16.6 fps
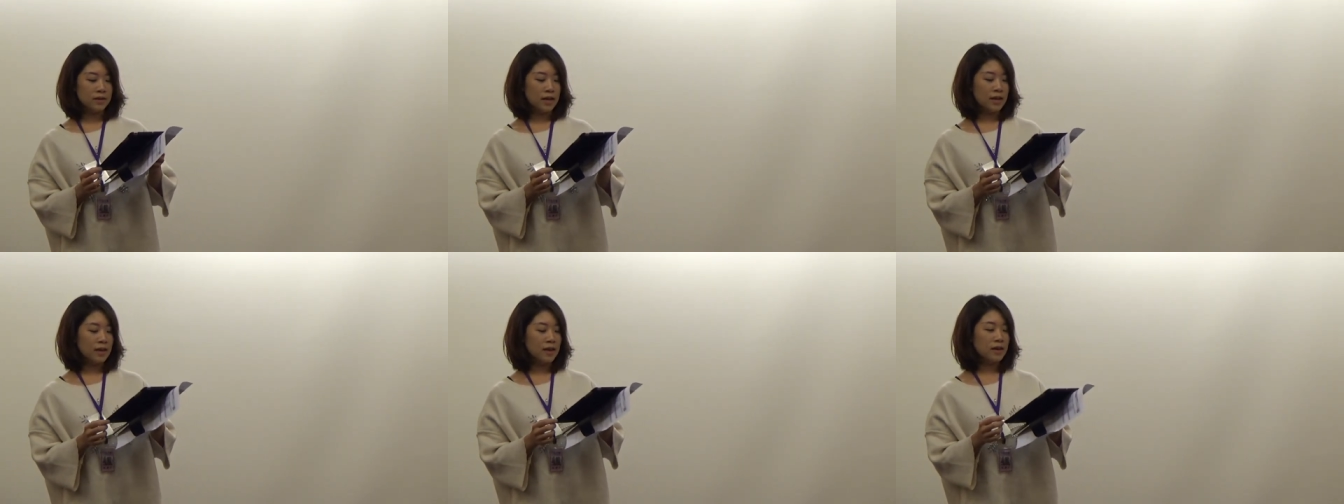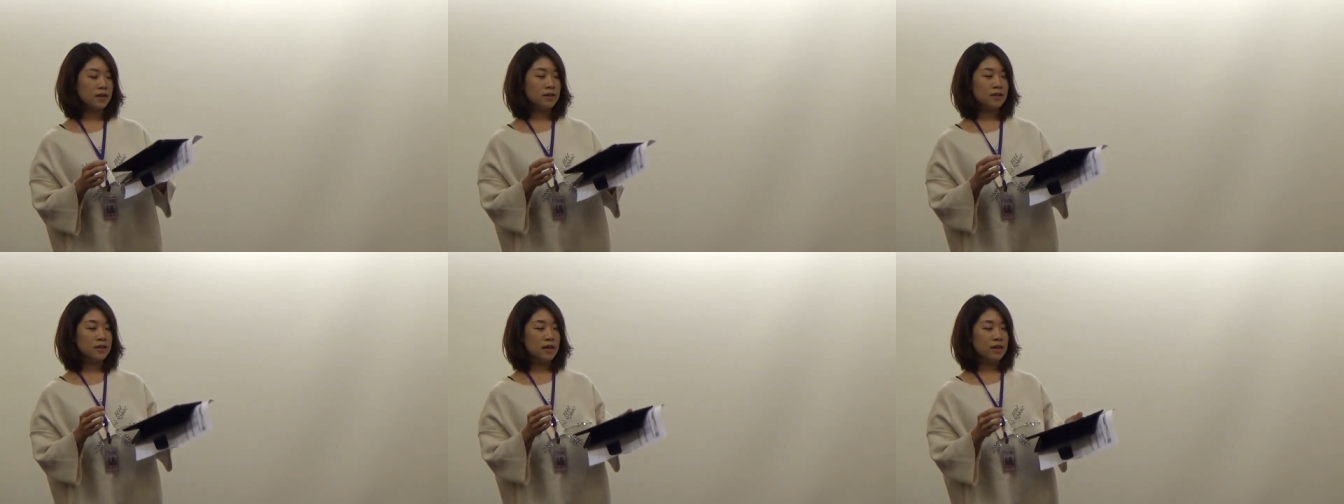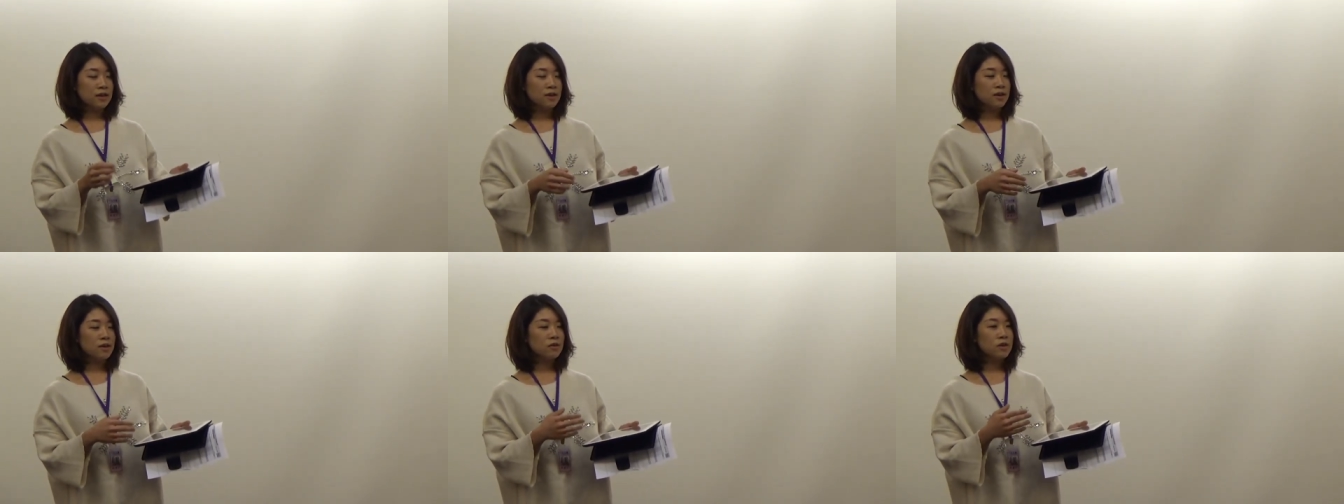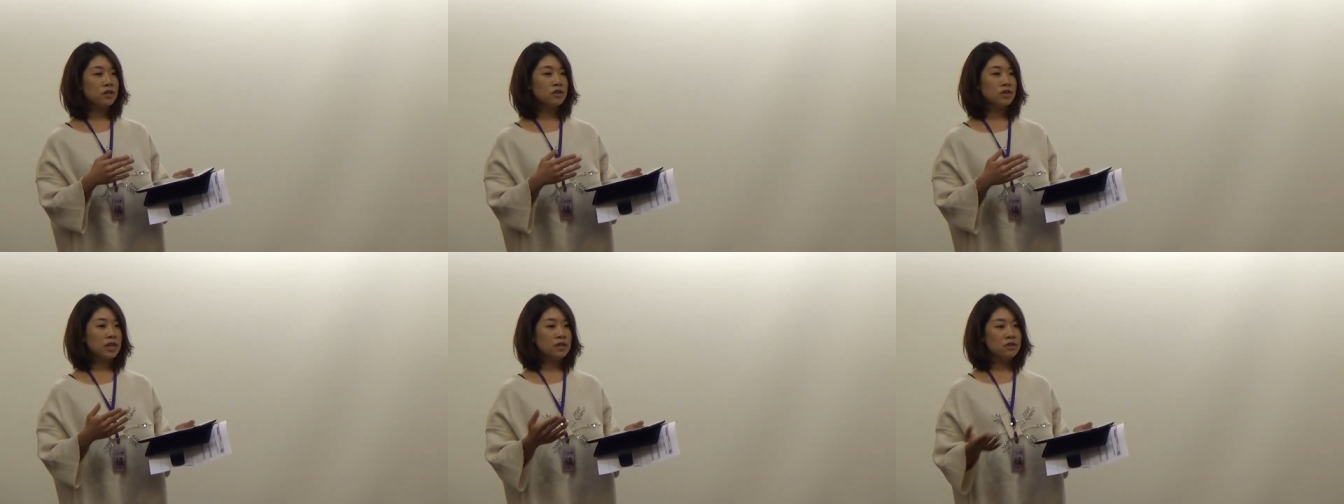they can
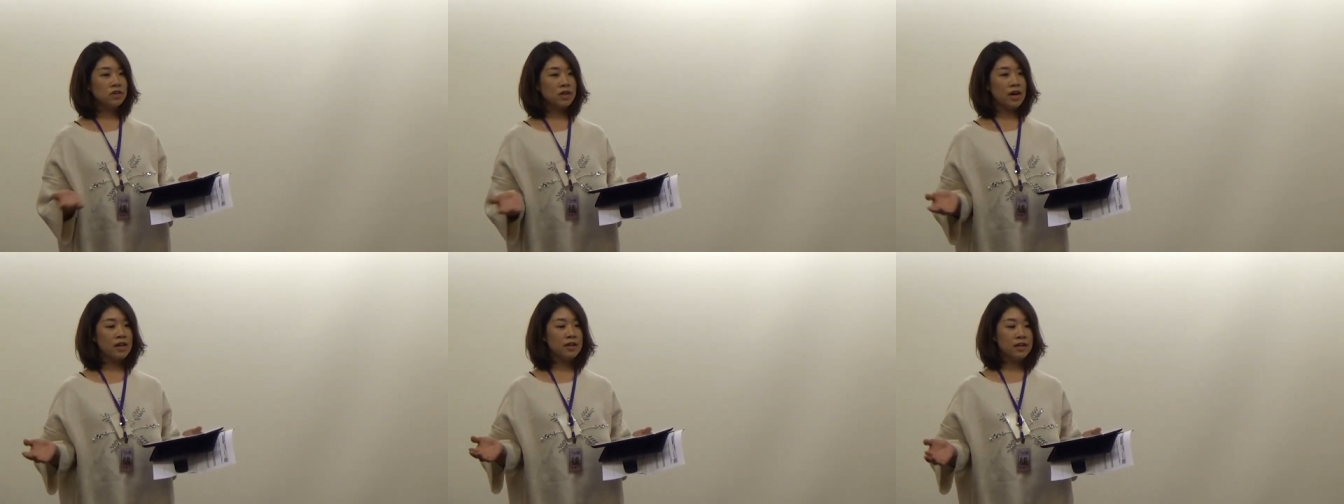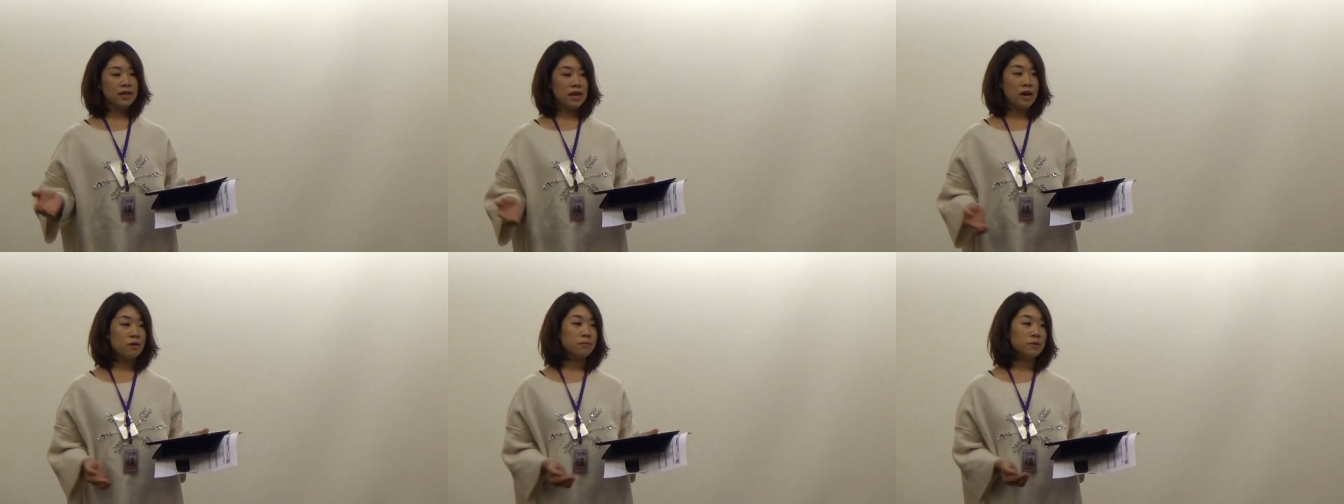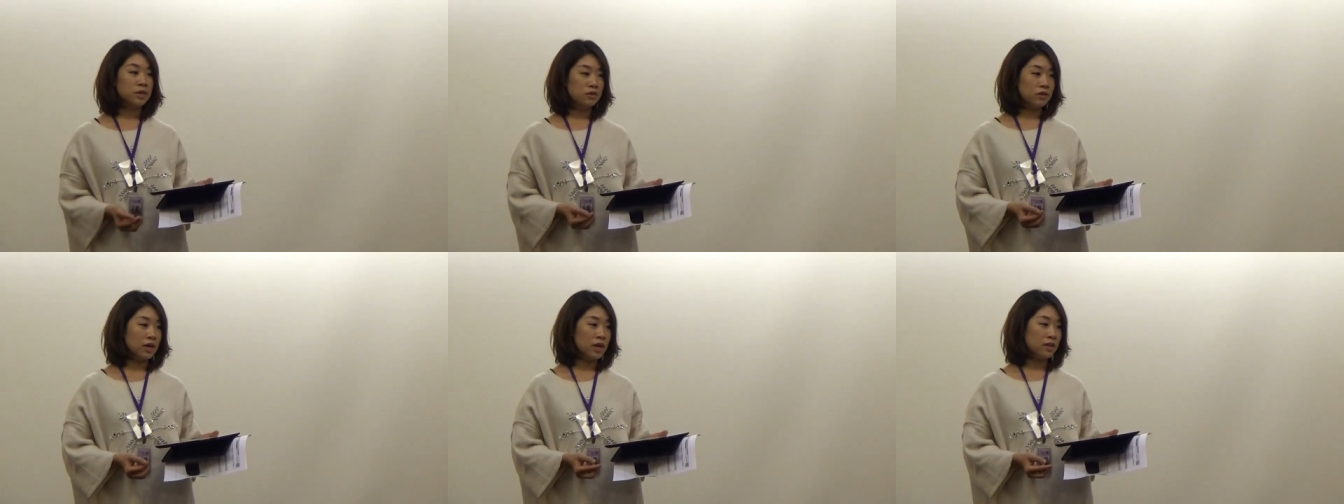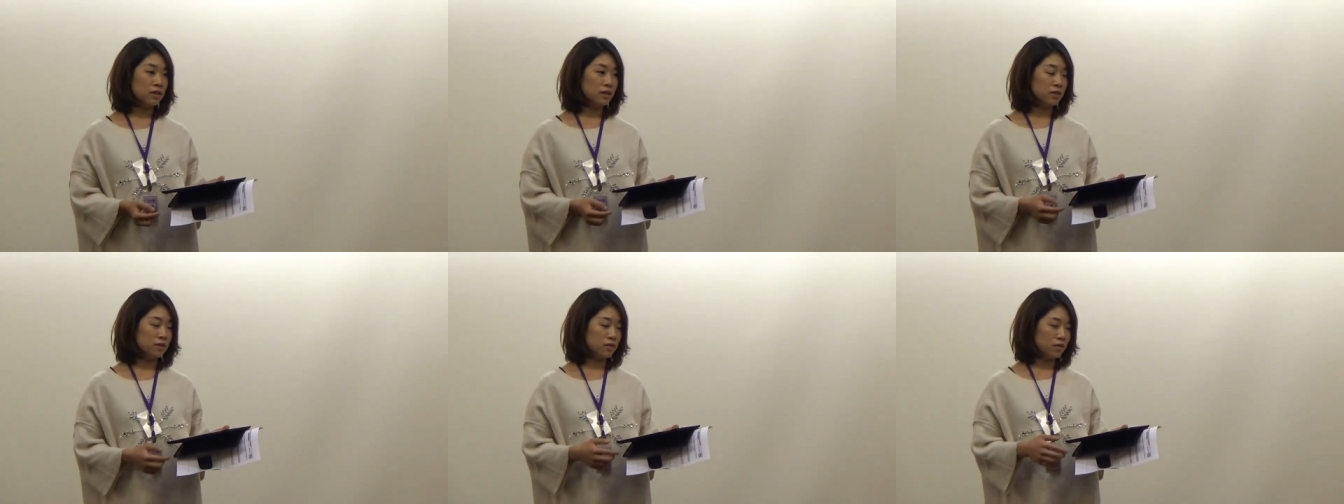encourage each other and help each
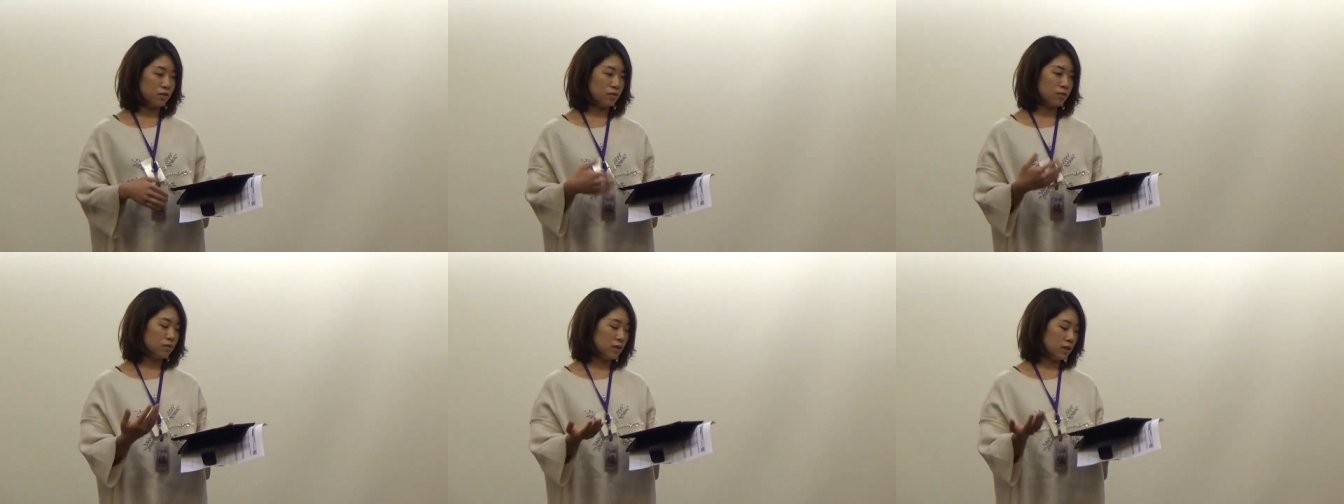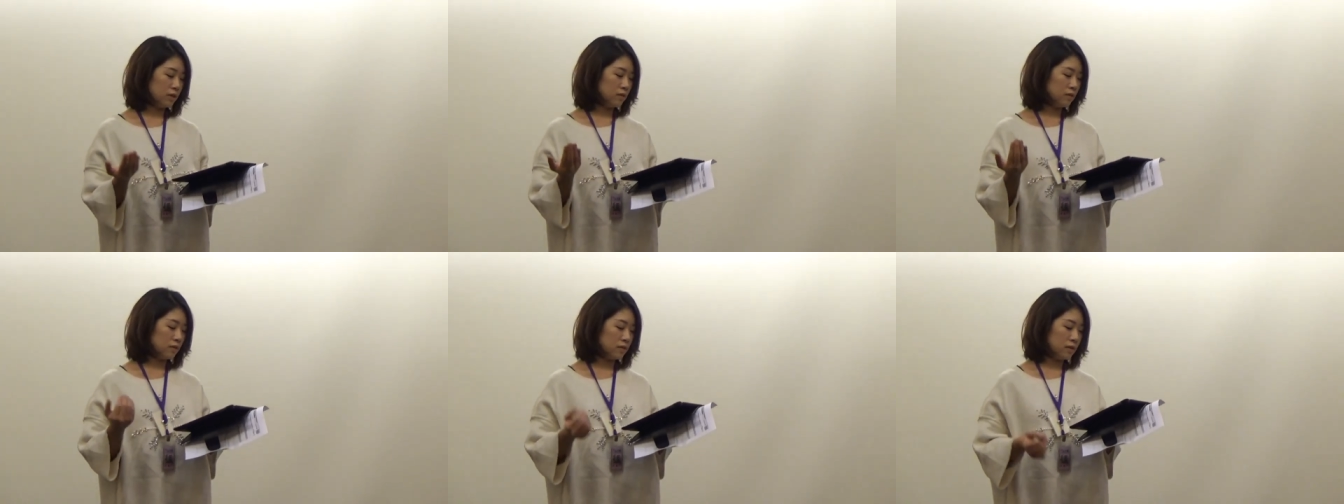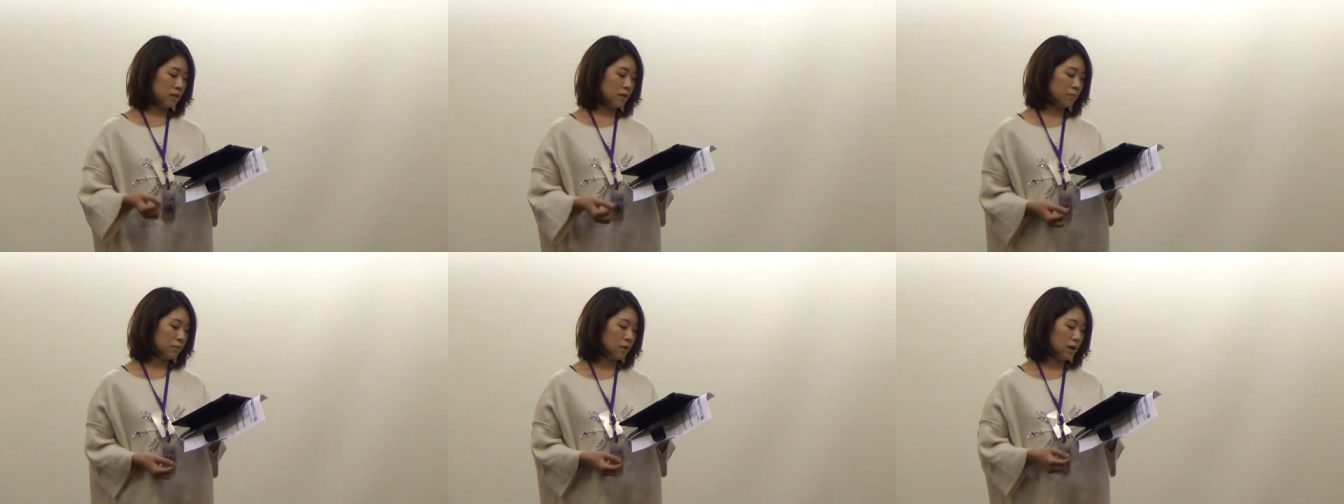other through this uh,